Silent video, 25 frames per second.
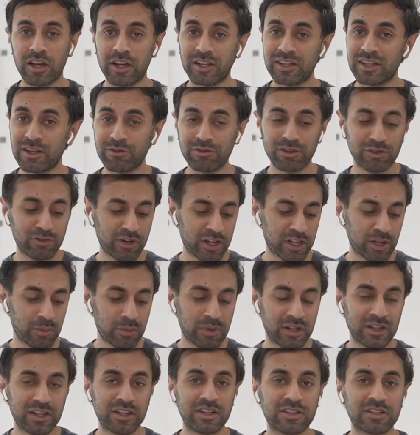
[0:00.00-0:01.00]
I definitely
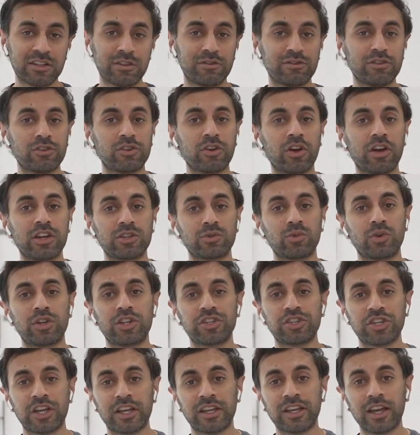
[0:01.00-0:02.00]
recommend this if you guys
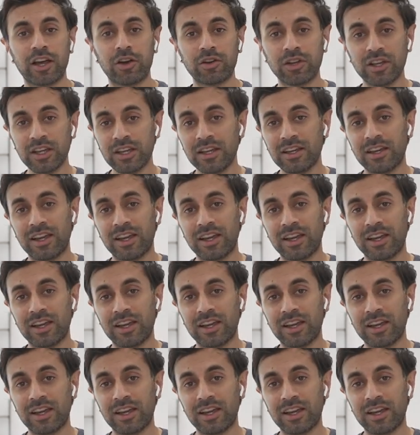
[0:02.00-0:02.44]
want to check out